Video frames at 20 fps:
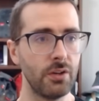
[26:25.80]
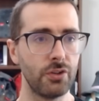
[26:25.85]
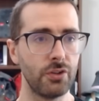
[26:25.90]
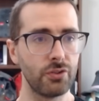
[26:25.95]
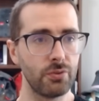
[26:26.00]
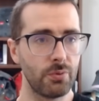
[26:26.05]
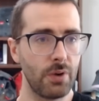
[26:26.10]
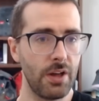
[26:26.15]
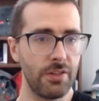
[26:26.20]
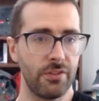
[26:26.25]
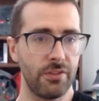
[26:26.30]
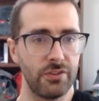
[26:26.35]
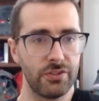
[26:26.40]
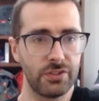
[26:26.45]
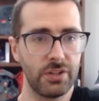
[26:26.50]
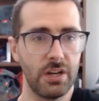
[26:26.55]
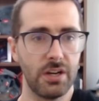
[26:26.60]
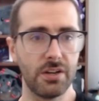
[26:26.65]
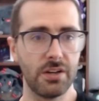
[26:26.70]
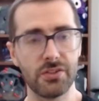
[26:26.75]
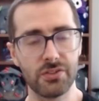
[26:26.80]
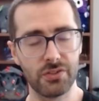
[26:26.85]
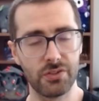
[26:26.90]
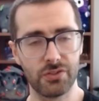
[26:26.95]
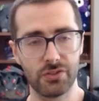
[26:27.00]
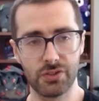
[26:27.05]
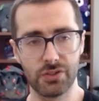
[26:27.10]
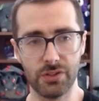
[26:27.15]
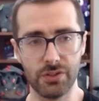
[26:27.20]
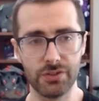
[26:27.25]
So Wrath of the Skies
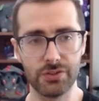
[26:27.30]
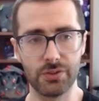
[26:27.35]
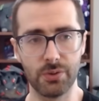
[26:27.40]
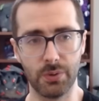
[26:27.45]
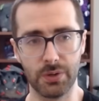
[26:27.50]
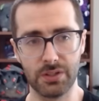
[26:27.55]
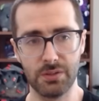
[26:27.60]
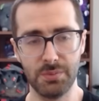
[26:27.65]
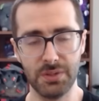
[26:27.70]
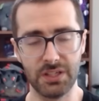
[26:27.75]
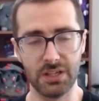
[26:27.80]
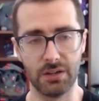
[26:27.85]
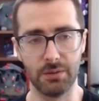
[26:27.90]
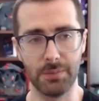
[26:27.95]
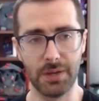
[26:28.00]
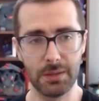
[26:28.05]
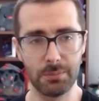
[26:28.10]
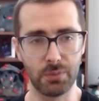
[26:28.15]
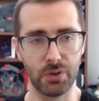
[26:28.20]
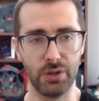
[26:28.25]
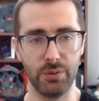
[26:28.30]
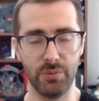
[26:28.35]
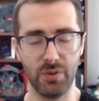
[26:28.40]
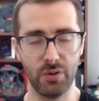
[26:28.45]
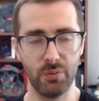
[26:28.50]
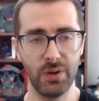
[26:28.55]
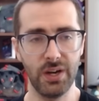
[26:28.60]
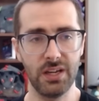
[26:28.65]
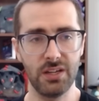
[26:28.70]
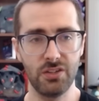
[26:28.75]
still is going to become a
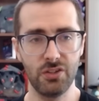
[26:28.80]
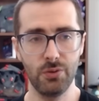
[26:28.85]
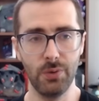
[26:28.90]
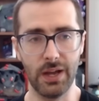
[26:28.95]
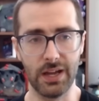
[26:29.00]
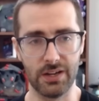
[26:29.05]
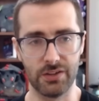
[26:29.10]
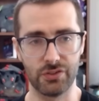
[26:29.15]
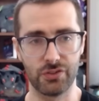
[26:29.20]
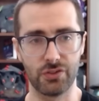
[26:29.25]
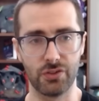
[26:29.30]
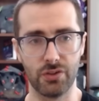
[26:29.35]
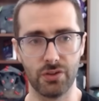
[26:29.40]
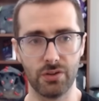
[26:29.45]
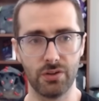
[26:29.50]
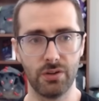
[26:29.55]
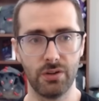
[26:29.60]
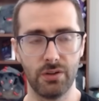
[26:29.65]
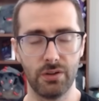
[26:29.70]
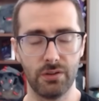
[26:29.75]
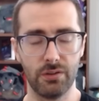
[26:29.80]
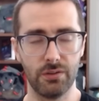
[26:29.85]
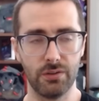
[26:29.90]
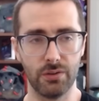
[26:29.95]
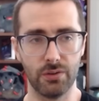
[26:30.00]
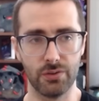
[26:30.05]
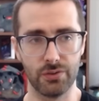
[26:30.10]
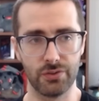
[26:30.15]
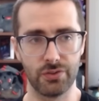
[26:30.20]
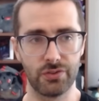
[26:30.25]
premium way to answer
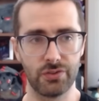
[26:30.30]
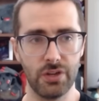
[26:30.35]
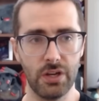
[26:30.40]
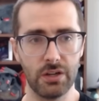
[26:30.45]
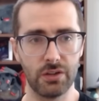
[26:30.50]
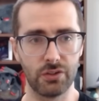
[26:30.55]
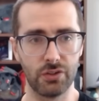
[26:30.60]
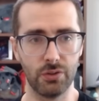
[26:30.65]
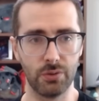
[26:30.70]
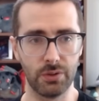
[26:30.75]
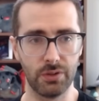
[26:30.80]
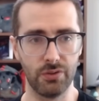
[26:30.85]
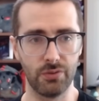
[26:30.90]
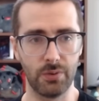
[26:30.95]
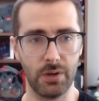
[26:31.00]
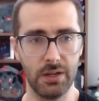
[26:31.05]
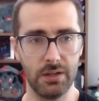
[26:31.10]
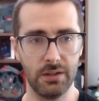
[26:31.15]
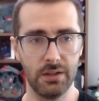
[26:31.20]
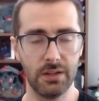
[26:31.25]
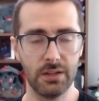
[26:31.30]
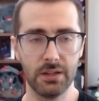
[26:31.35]
Urza Saga tokens, right?